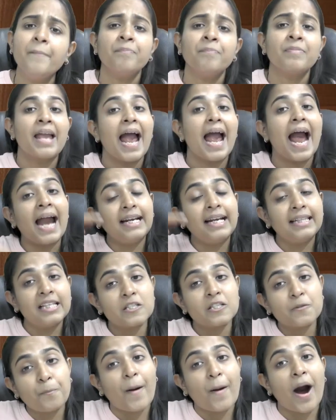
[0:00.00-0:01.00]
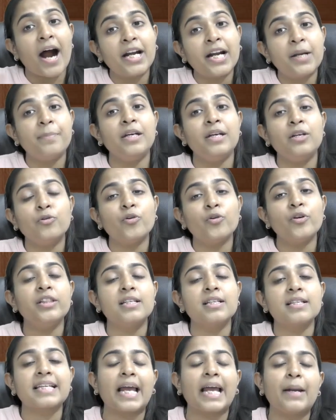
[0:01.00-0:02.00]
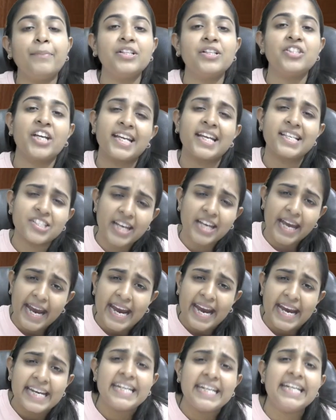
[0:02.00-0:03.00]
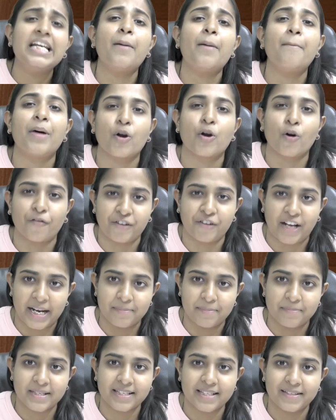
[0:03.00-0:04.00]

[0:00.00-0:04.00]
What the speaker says: And this part B, this can be changed any number of times.